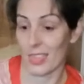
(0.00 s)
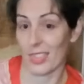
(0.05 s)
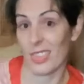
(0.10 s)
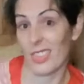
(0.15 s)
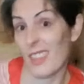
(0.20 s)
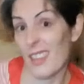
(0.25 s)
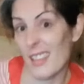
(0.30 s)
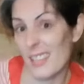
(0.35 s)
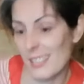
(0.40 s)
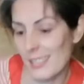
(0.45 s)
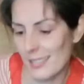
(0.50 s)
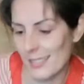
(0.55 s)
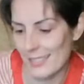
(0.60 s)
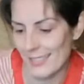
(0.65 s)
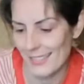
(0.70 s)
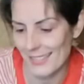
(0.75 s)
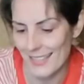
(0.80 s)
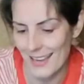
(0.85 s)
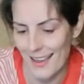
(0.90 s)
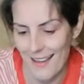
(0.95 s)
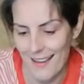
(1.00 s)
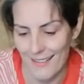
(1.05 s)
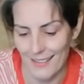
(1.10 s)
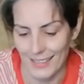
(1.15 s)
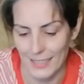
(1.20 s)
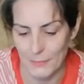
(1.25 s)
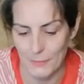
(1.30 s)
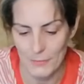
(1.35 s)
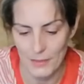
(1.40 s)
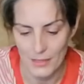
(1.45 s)
This
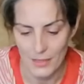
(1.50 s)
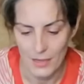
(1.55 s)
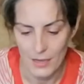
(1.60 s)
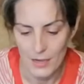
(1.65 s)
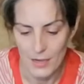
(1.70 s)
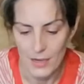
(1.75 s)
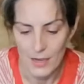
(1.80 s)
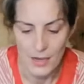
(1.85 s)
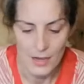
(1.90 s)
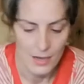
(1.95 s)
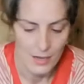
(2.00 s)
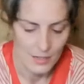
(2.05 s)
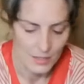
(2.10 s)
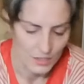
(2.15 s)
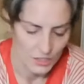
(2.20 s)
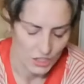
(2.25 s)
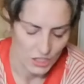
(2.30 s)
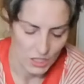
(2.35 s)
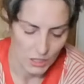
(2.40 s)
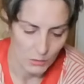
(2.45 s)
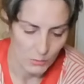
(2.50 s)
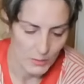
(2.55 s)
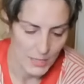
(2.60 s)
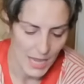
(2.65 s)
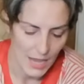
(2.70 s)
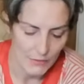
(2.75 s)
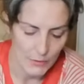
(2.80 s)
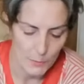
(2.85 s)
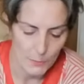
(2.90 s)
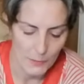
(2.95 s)
time, shall we
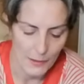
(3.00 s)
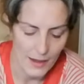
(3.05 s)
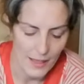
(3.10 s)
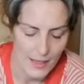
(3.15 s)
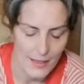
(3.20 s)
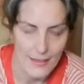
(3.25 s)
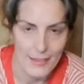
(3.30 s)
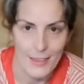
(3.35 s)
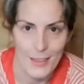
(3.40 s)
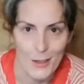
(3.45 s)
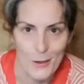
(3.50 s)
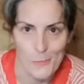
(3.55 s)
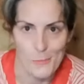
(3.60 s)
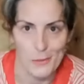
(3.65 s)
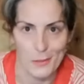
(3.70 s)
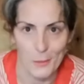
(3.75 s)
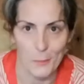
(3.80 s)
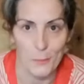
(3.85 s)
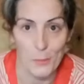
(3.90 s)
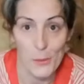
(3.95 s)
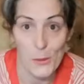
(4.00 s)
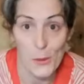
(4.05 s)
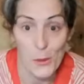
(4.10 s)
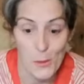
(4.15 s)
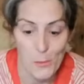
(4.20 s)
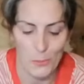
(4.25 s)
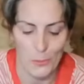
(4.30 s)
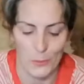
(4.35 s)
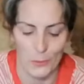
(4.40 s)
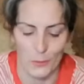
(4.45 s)
have a play with the
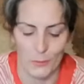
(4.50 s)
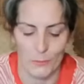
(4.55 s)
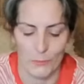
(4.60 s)
purple?